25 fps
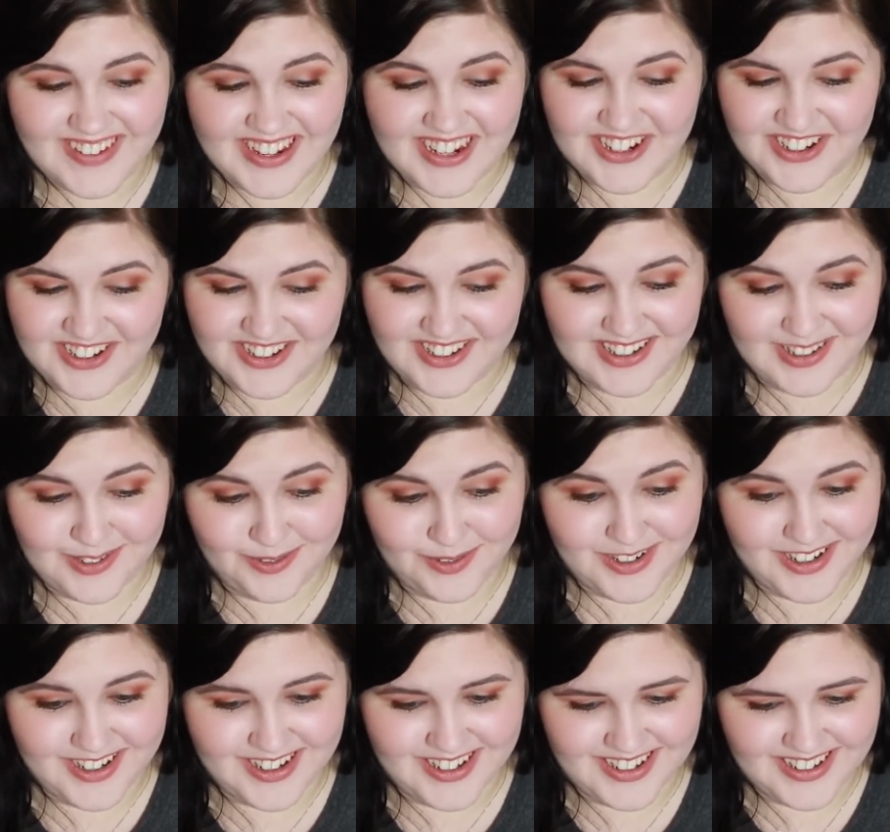It just is
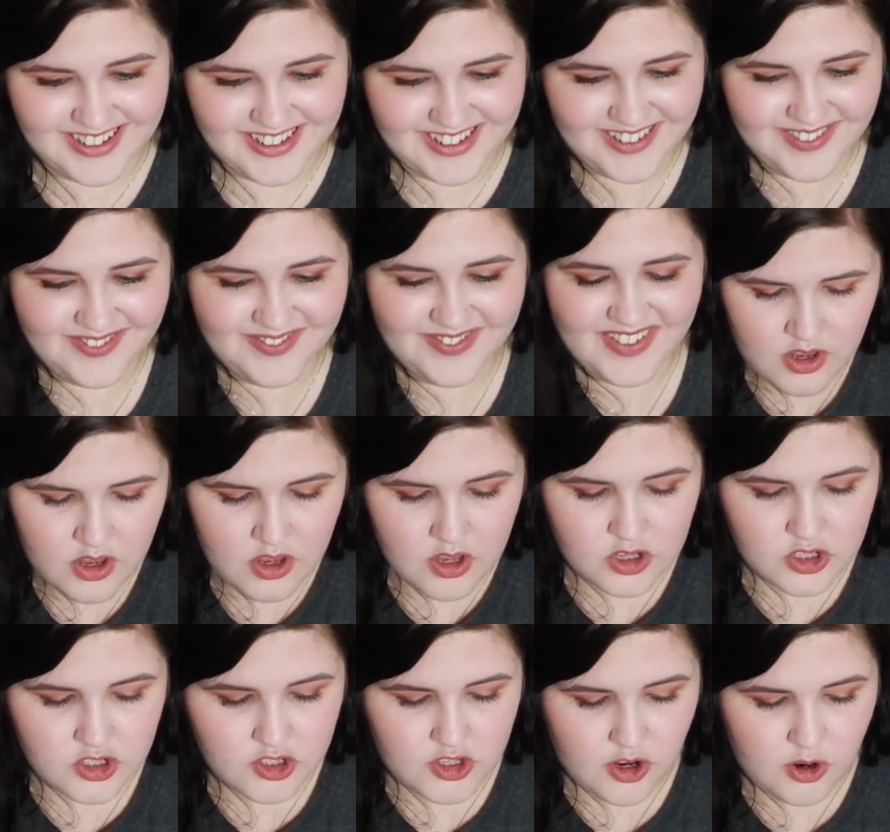what it is.
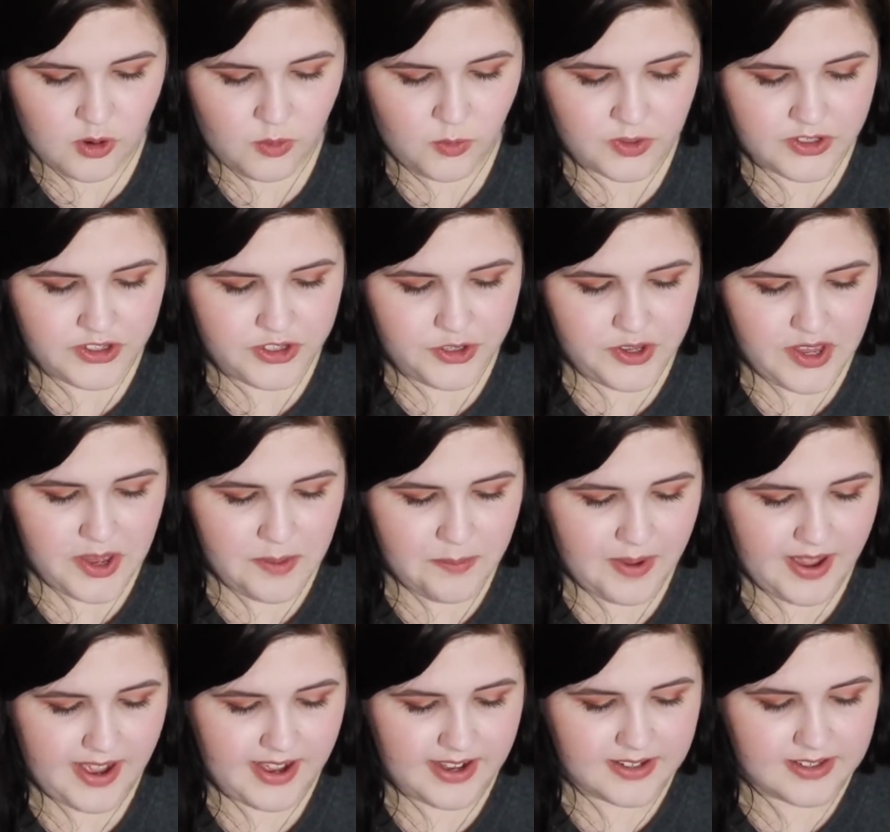So once you get
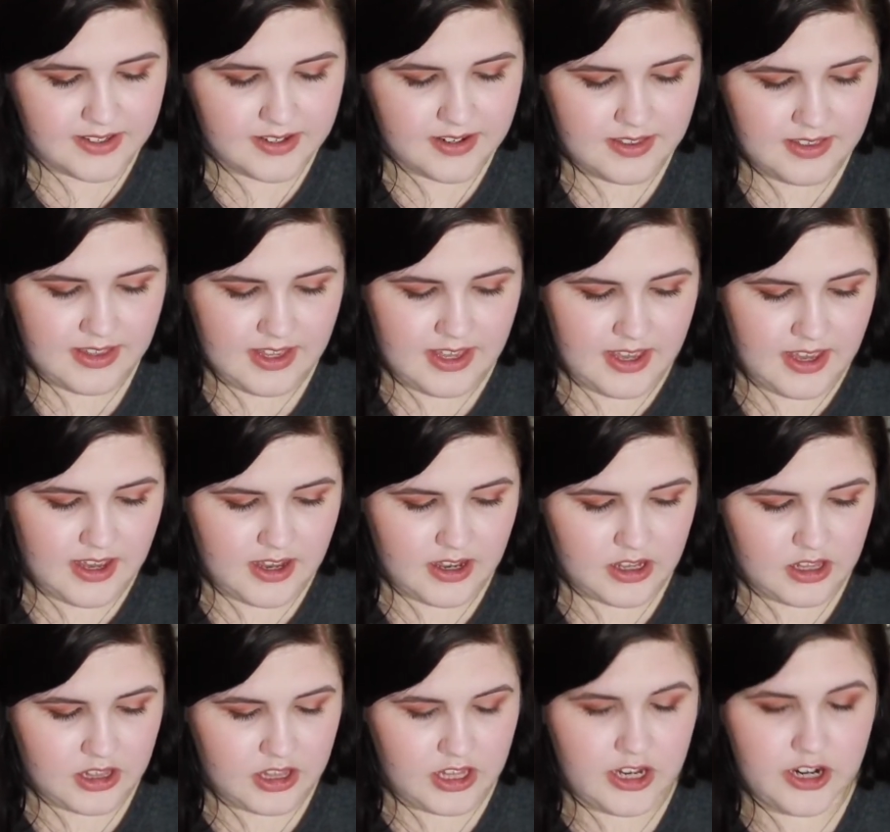past the
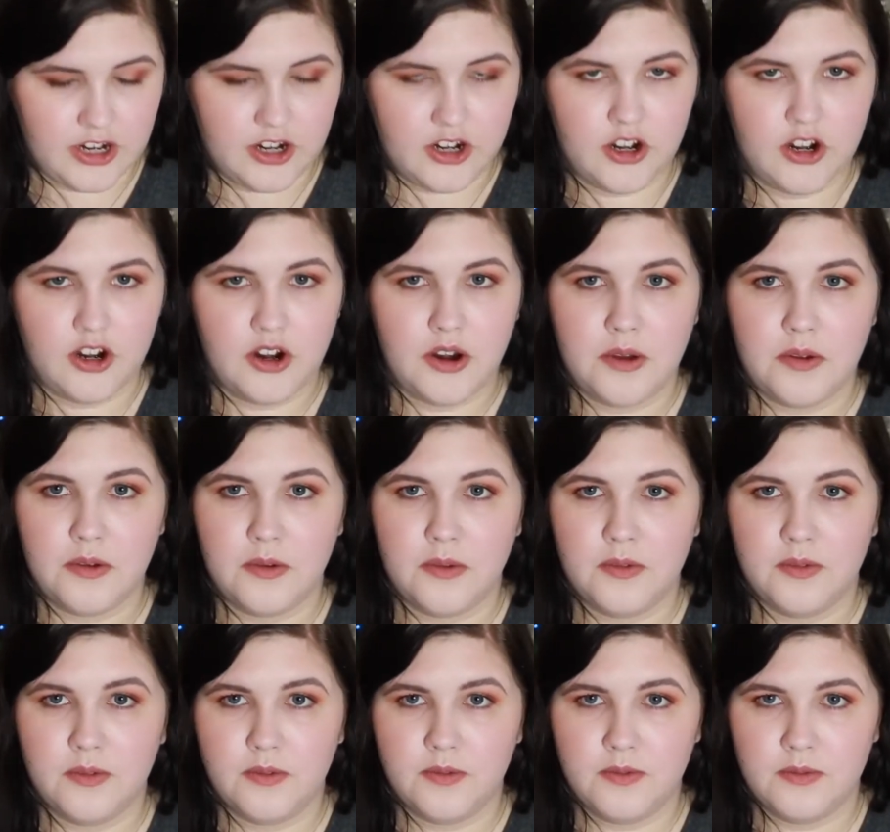clear
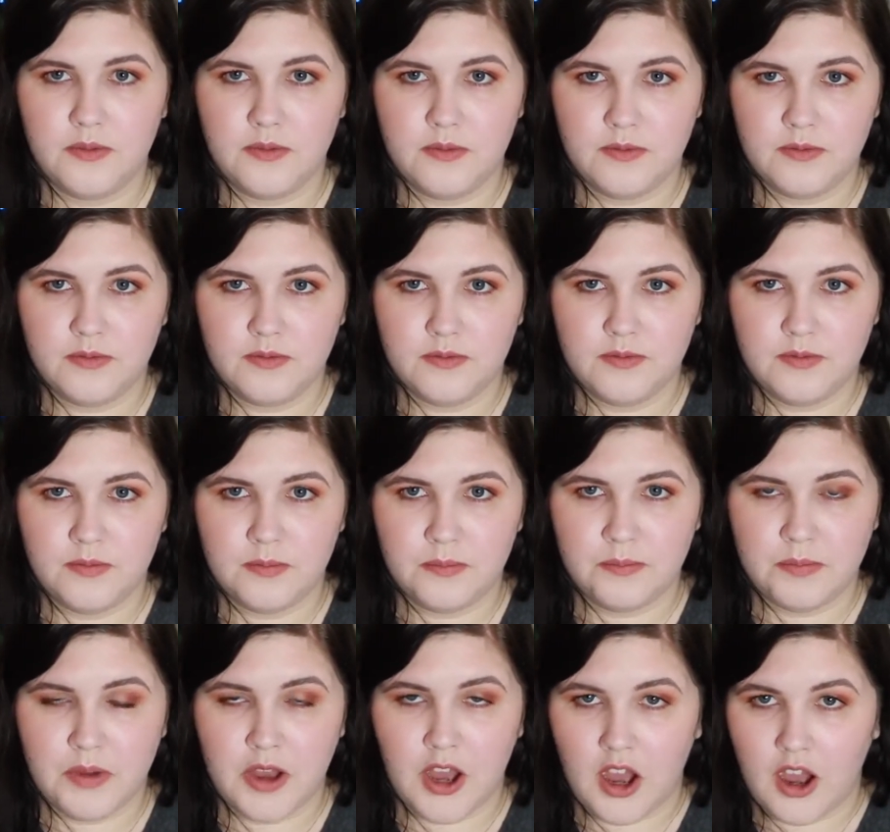
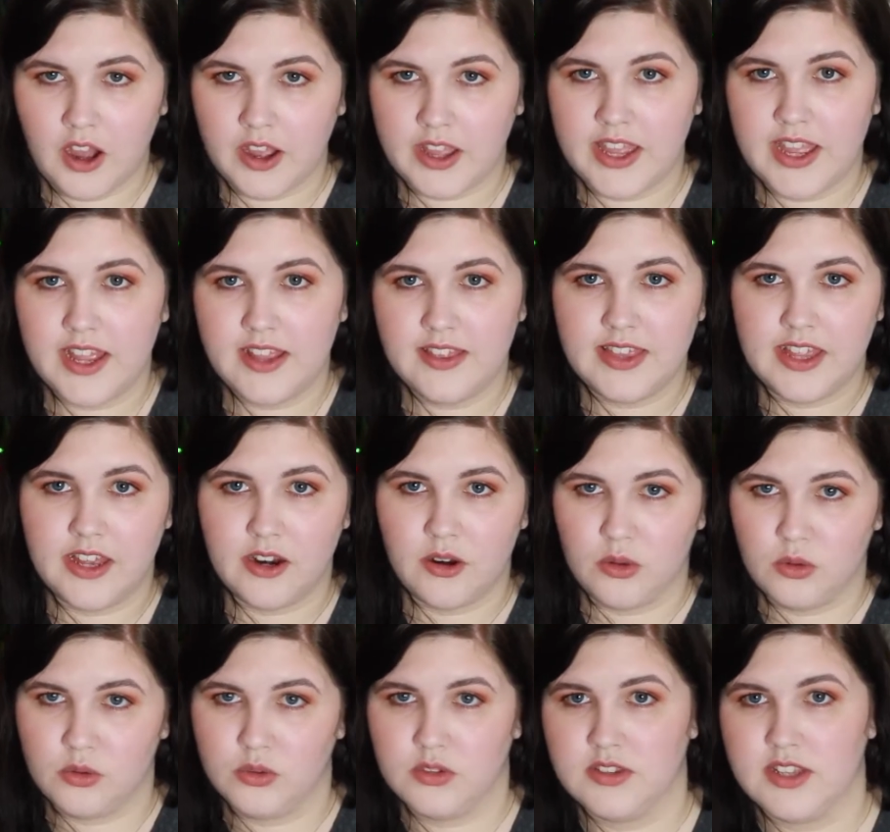pocket that
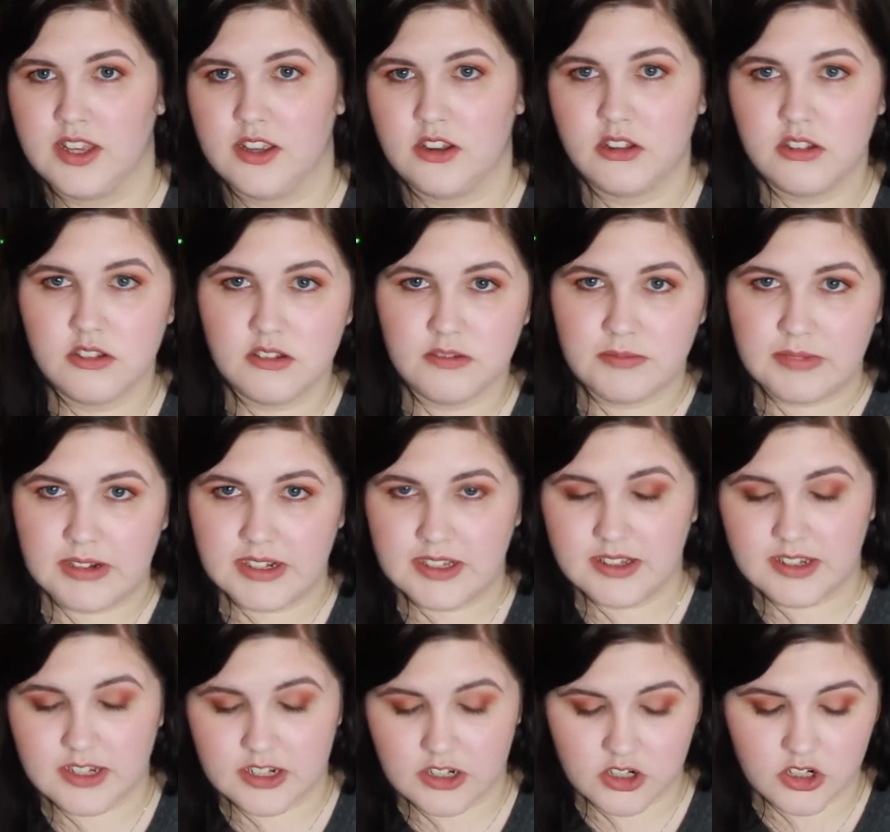holds like all of my
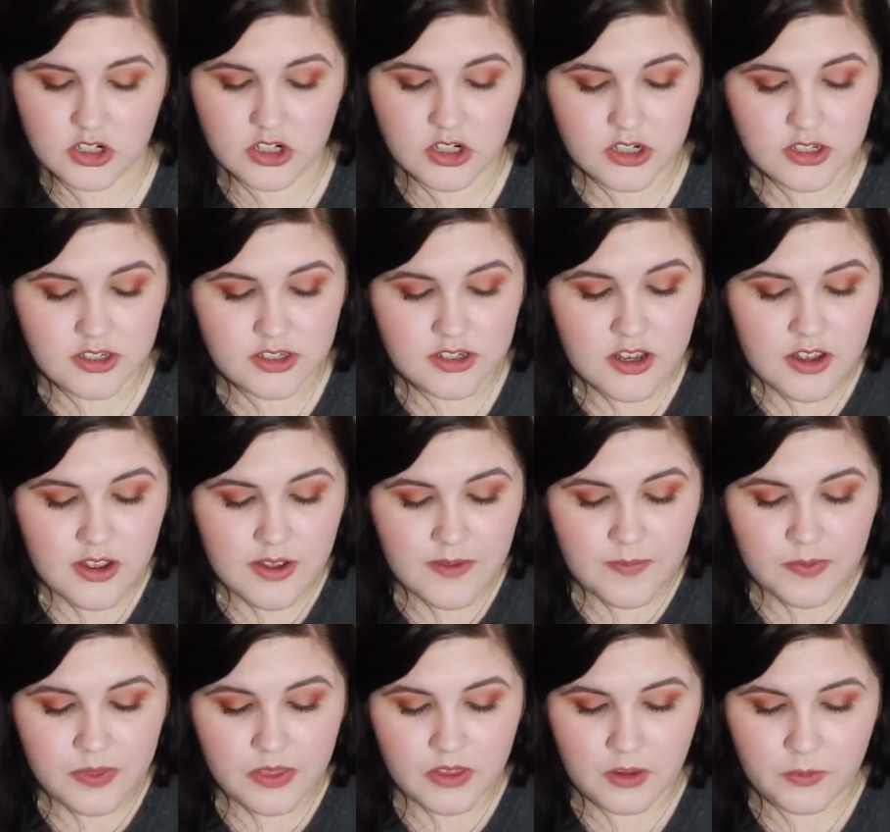stickers,
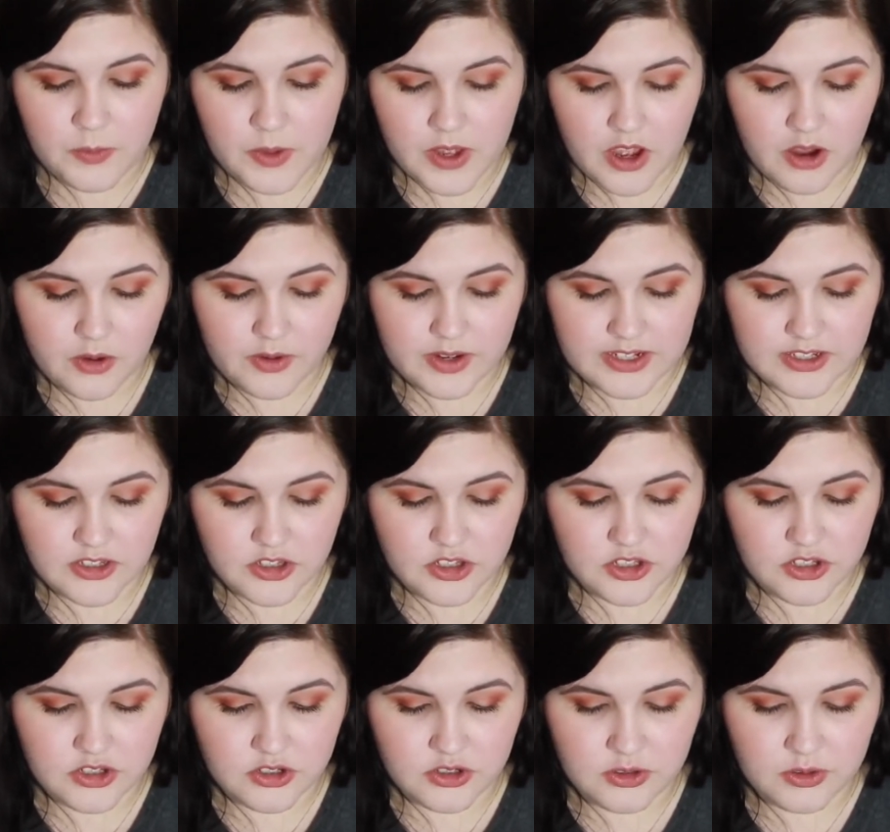we go
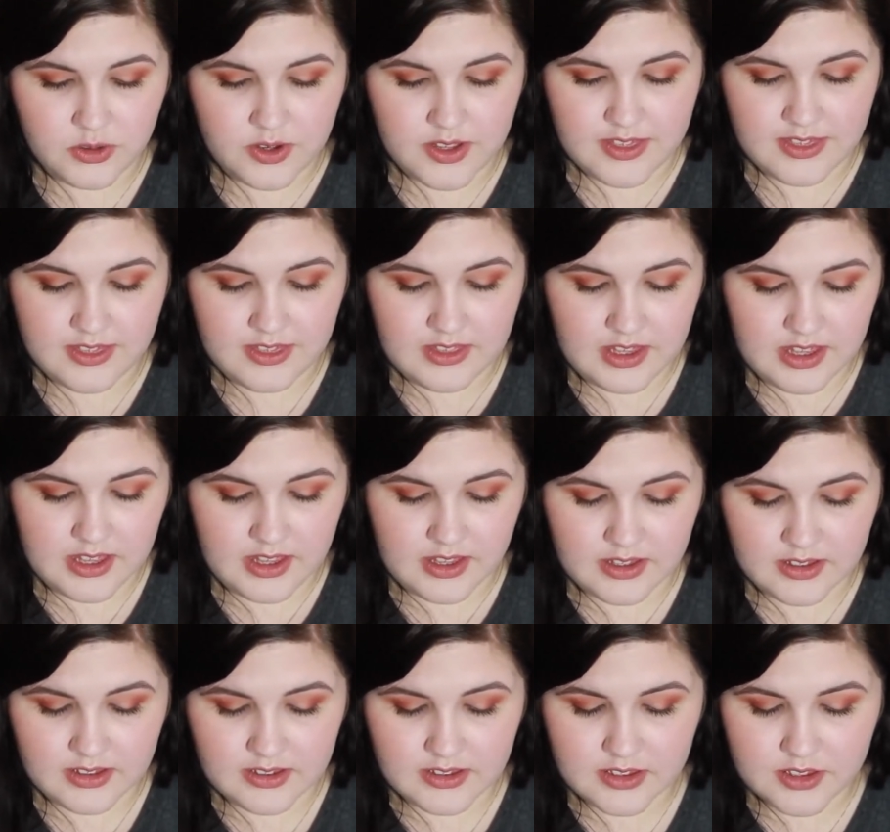into
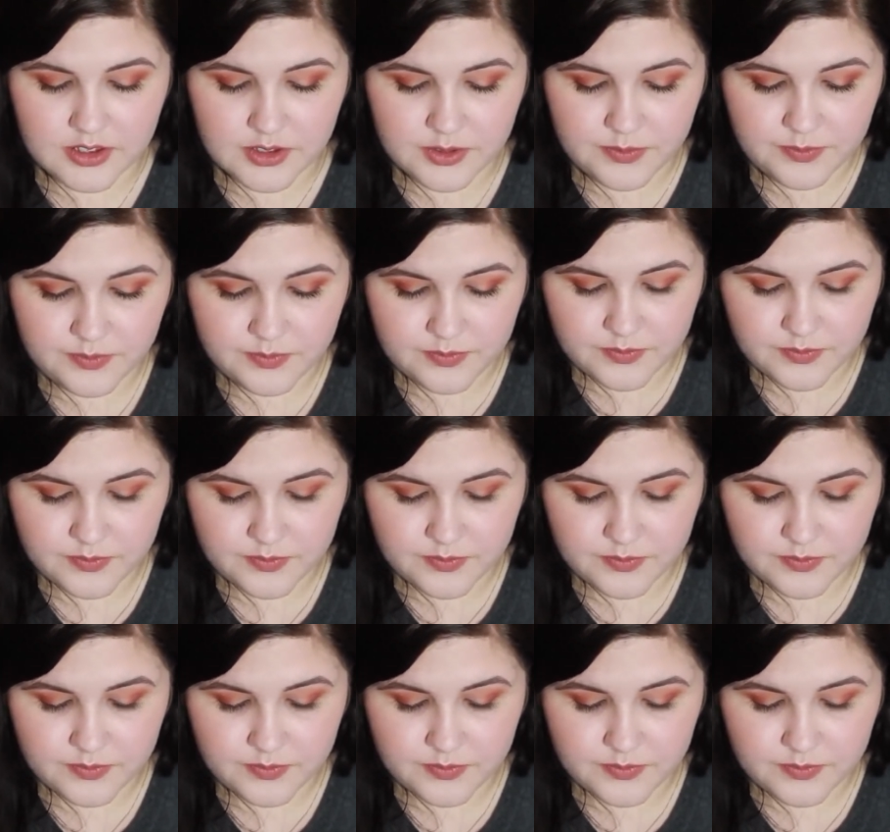these